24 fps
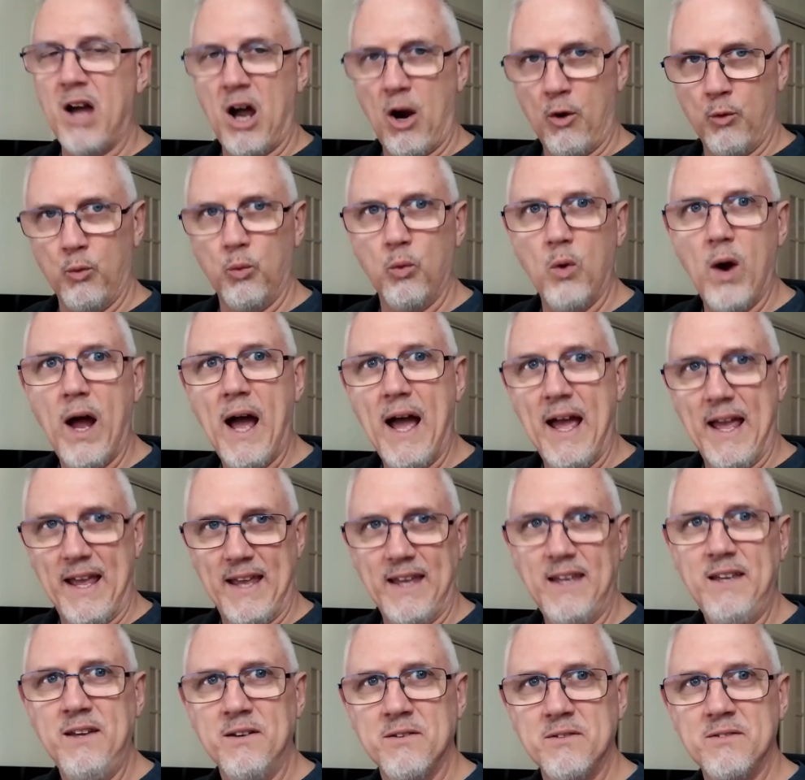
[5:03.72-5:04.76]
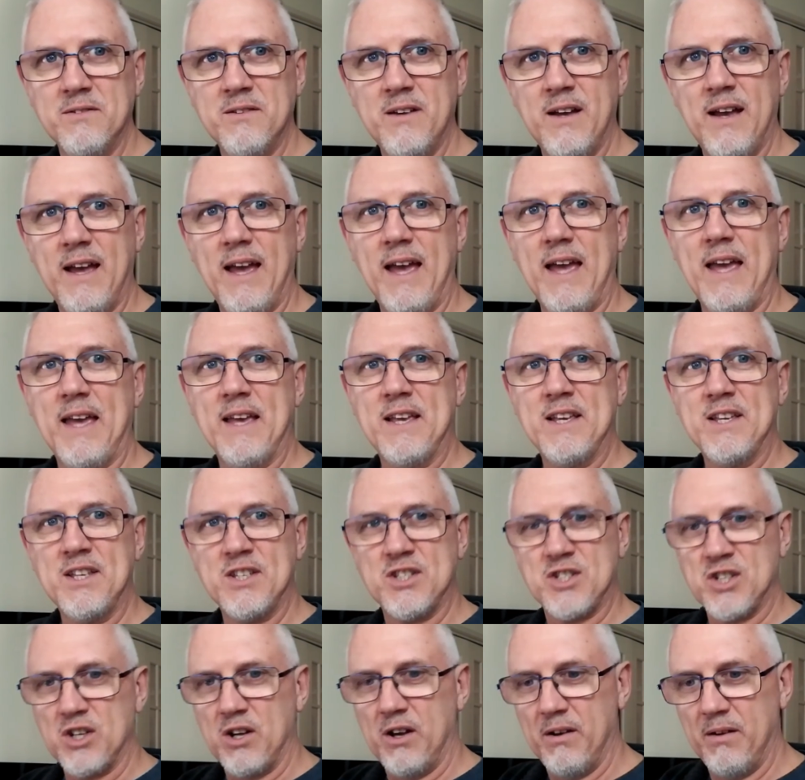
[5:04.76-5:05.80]
array
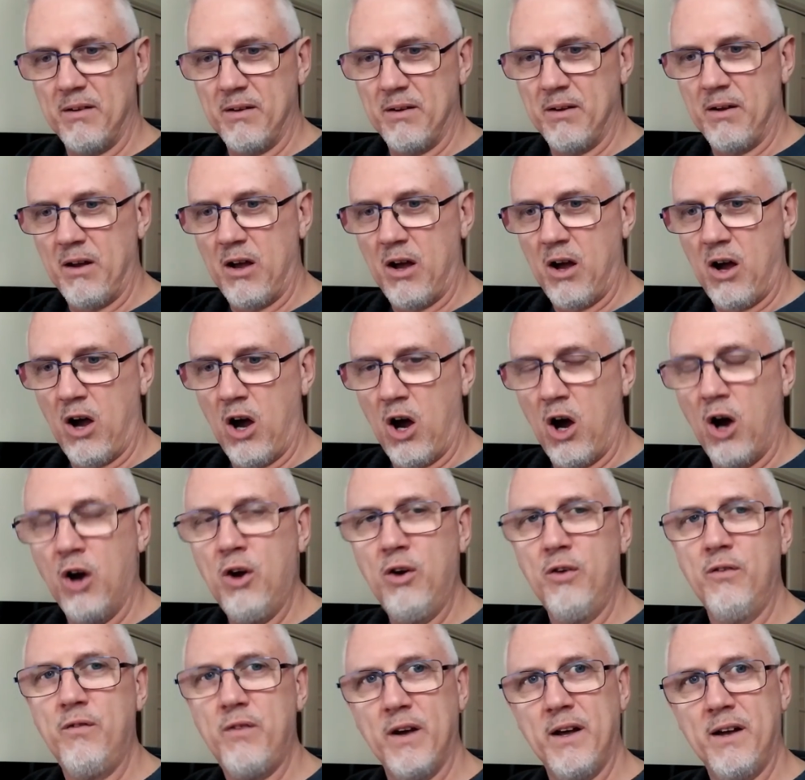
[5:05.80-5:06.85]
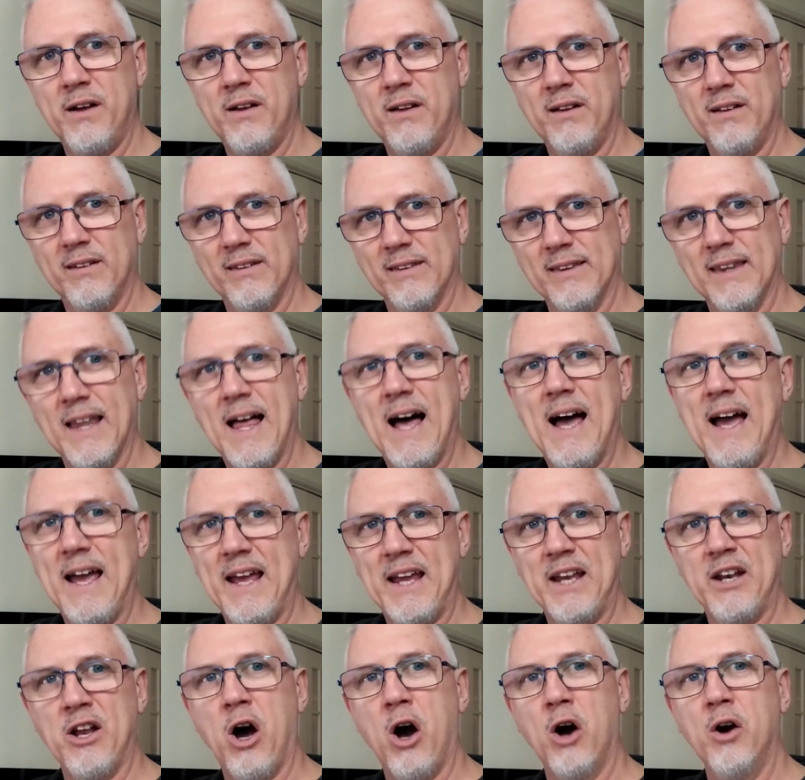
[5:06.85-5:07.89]
is
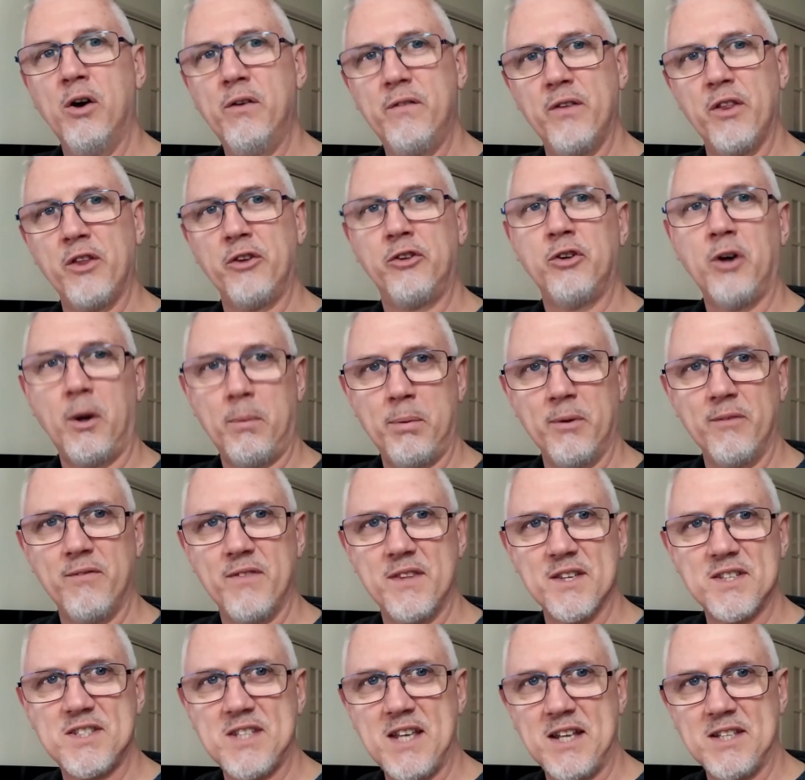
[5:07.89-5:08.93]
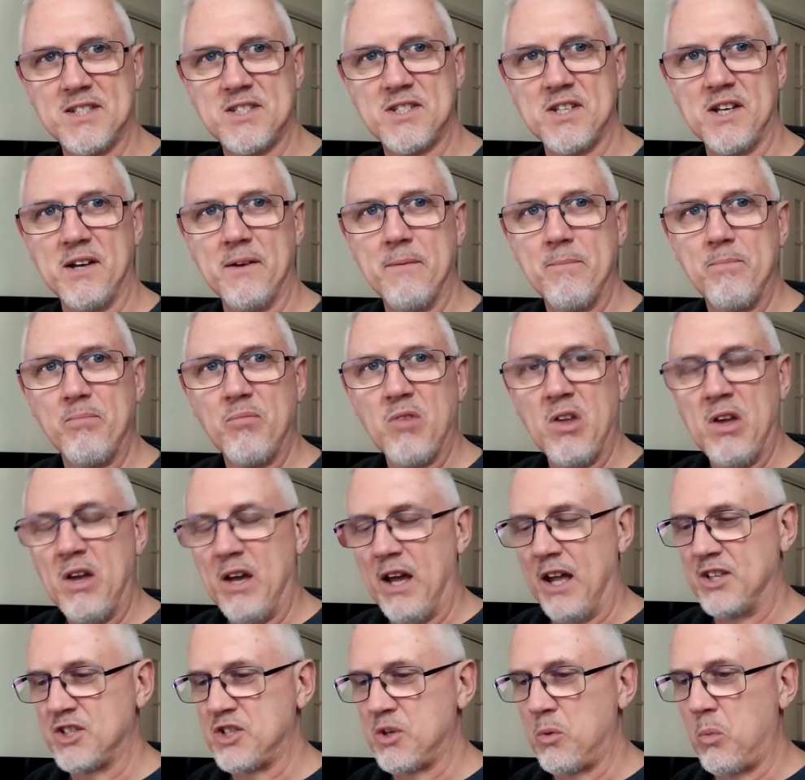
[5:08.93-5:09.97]
overlaid over the top of the sensor.
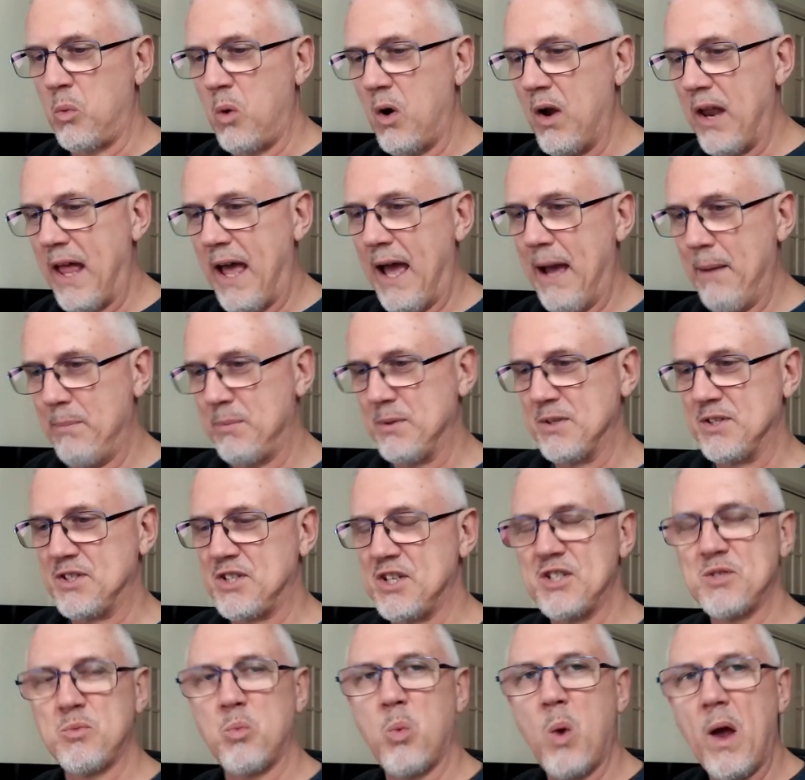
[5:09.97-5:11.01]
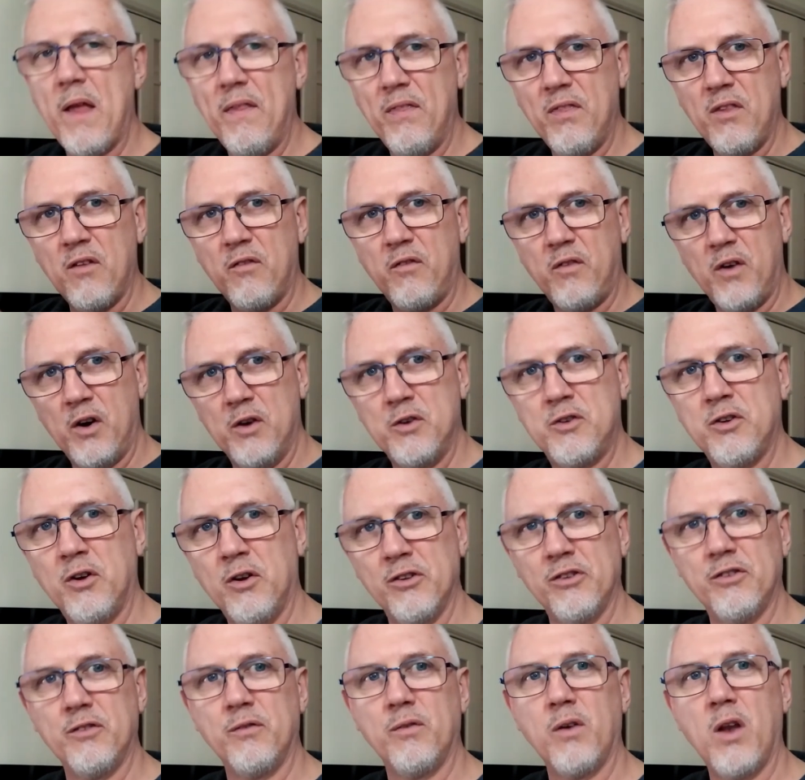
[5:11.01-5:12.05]
And so what happens is when the
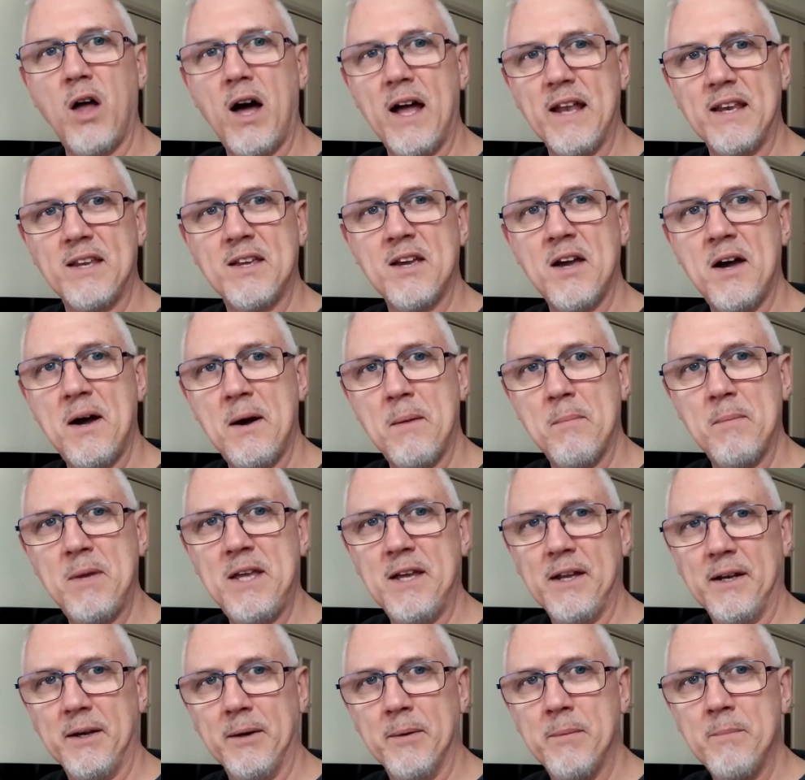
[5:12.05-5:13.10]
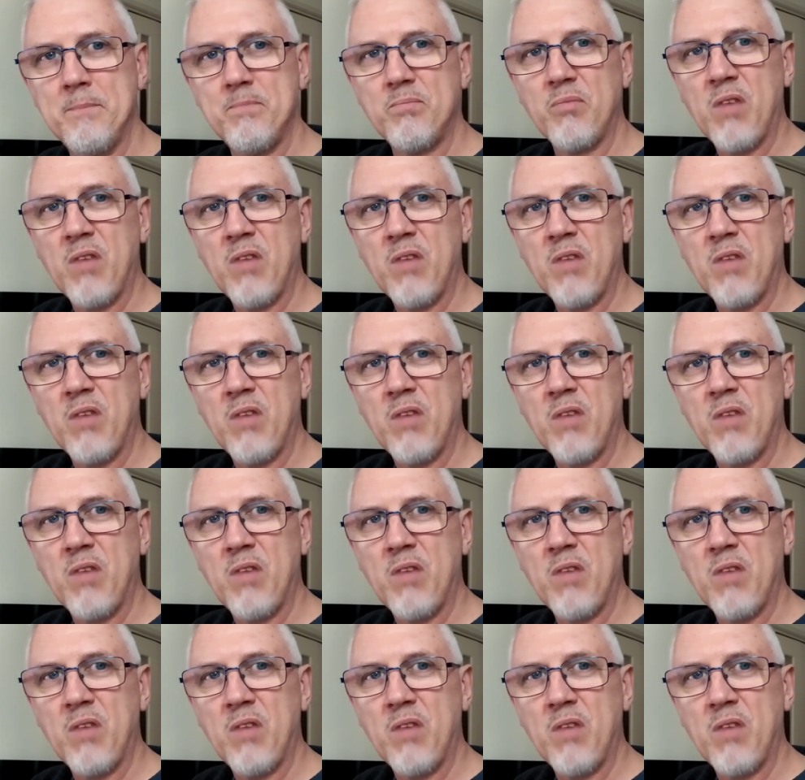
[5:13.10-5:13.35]
photons of light come in,